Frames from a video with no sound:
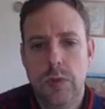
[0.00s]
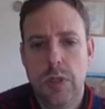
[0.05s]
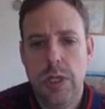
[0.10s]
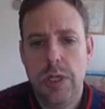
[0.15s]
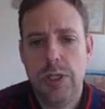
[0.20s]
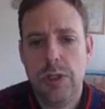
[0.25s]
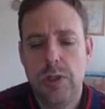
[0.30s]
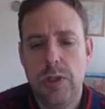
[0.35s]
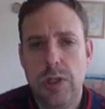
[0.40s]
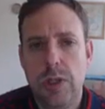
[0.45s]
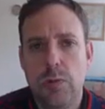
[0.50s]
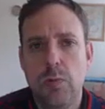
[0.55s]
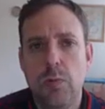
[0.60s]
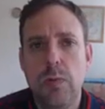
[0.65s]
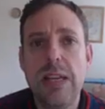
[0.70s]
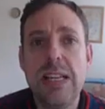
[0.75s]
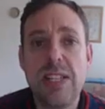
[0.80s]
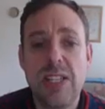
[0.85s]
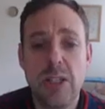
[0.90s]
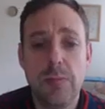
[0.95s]
is
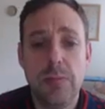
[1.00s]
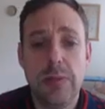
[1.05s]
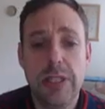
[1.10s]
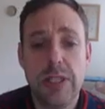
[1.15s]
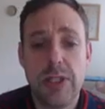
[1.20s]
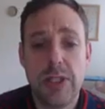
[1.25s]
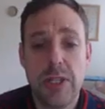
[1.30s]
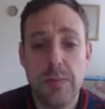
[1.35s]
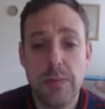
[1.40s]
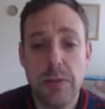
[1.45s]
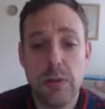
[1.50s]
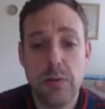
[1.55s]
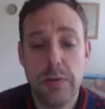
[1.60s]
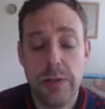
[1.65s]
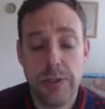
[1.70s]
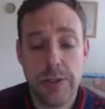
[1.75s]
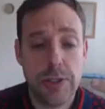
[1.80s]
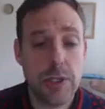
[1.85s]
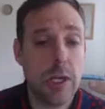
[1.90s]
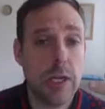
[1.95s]
reasonably similar
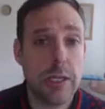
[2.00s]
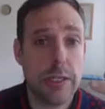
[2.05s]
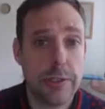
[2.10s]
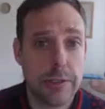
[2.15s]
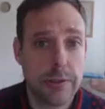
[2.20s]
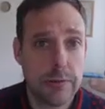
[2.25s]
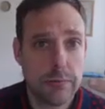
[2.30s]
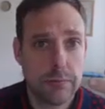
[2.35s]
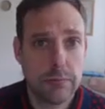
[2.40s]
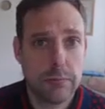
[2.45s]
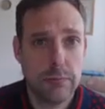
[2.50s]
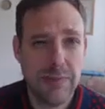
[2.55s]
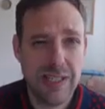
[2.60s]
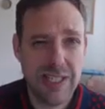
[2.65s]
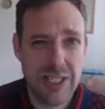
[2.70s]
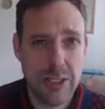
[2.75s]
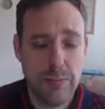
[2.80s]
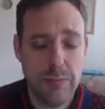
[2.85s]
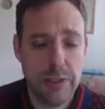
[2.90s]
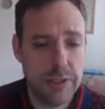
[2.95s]
in size.
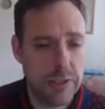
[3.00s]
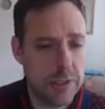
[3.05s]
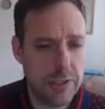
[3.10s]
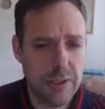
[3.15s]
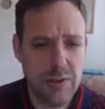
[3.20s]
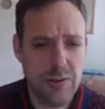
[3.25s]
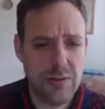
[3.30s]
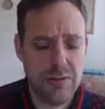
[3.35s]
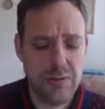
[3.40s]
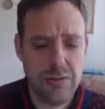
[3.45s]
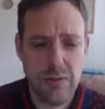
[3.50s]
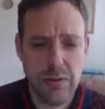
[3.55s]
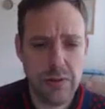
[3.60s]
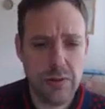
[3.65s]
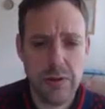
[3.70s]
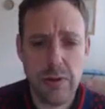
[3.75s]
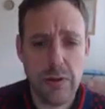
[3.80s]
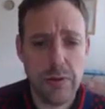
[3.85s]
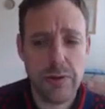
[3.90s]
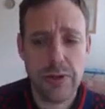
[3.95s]
Reasonably, so they're not
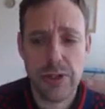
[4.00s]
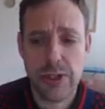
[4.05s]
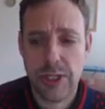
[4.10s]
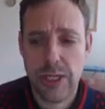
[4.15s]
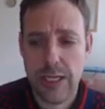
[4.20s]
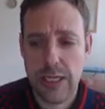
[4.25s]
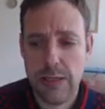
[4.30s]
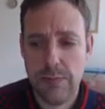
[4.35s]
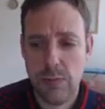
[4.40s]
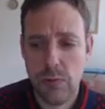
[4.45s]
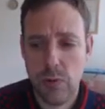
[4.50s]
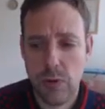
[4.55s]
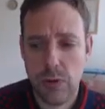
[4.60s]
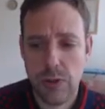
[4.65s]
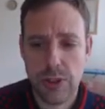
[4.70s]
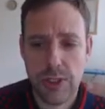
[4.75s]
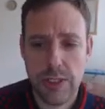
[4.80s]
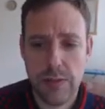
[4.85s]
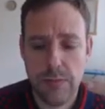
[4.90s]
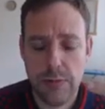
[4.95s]
the same or
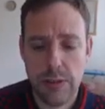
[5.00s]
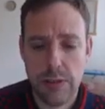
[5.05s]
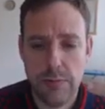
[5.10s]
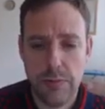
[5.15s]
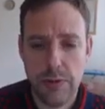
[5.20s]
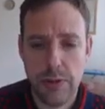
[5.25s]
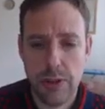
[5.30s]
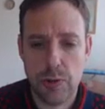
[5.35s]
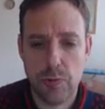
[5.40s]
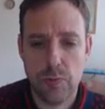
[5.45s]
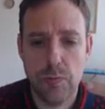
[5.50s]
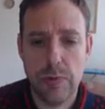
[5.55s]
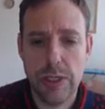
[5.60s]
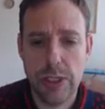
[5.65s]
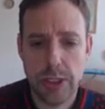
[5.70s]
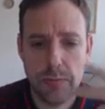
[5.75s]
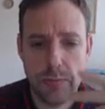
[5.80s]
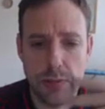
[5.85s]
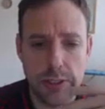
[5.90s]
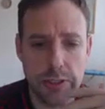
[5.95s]
not similar, but just
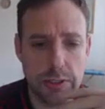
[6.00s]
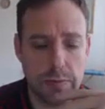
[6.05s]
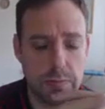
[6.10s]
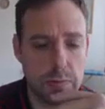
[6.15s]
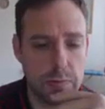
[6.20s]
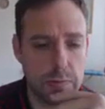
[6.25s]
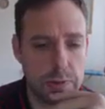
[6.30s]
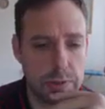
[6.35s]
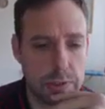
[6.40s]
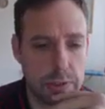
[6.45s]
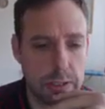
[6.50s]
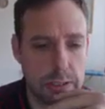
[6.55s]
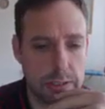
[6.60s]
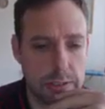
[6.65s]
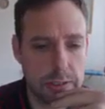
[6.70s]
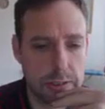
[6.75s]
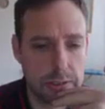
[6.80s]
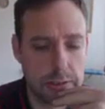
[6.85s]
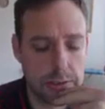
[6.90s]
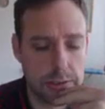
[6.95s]
reasonably similar in
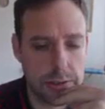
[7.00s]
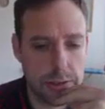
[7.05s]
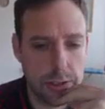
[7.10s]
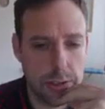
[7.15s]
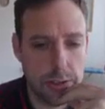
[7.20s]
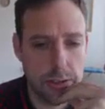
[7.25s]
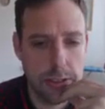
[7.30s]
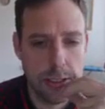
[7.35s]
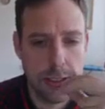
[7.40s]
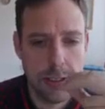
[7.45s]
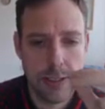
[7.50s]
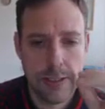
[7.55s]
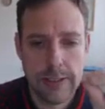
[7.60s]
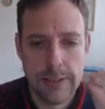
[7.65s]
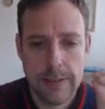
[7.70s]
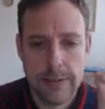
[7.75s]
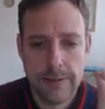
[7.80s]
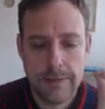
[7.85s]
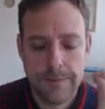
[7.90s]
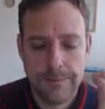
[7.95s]
size. So
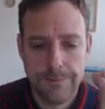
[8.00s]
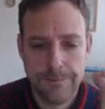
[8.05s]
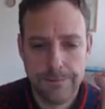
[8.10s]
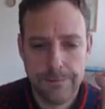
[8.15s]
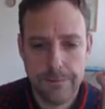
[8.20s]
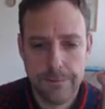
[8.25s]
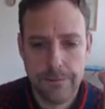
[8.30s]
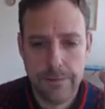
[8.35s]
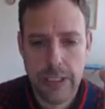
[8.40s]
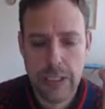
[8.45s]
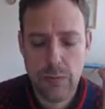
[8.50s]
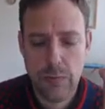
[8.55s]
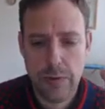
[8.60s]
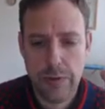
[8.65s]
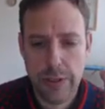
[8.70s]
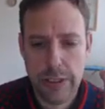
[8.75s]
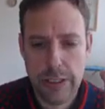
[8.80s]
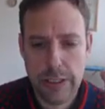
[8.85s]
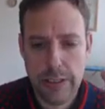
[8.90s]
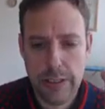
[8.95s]
that
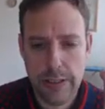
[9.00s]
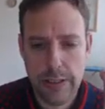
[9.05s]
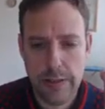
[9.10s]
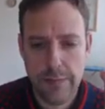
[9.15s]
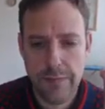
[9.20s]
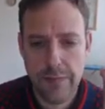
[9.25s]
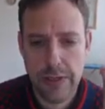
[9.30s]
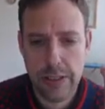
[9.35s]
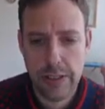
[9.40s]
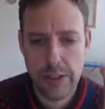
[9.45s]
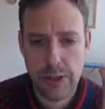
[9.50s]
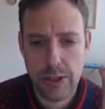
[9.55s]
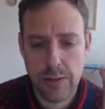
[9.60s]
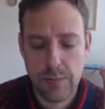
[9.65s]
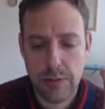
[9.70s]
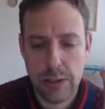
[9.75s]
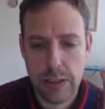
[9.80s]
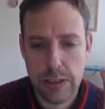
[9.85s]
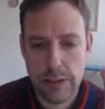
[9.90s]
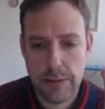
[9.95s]
one there, they're fairly
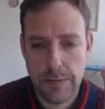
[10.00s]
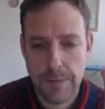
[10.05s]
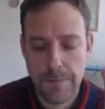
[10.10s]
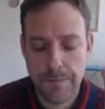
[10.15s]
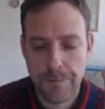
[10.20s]
similar.